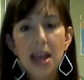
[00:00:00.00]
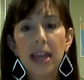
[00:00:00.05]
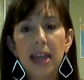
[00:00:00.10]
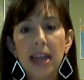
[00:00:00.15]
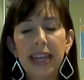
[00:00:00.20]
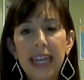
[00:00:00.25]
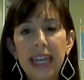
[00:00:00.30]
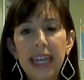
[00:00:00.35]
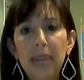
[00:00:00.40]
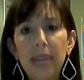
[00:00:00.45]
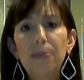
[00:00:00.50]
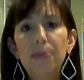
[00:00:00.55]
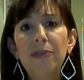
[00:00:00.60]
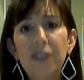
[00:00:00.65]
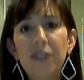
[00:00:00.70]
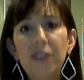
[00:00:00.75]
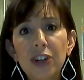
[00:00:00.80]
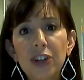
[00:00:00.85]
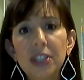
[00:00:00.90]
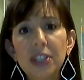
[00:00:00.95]
Keep
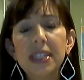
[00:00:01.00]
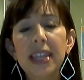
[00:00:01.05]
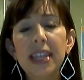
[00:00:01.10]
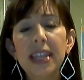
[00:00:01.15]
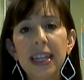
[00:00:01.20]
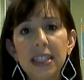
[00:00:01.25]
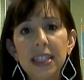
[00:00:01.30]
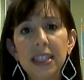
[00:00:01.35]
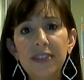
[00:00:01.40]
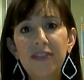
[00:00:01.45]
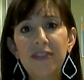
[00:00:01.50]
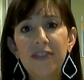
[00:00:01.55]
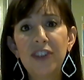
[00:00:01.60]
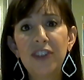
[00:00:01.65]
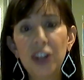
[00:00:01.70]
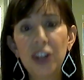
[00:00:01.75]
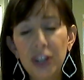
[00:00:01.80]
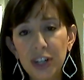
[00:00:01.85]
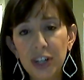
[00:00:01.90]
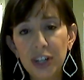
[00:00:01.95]
first things
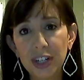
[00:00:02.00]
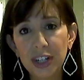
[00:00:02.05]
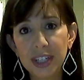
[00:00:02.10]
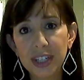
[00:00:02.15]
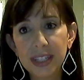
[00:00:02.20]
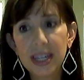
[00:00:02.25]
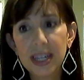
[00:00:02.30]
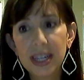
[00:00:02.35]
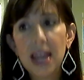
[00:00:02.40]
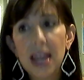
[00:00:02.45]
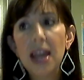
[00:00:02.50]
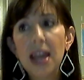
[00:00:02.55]
first.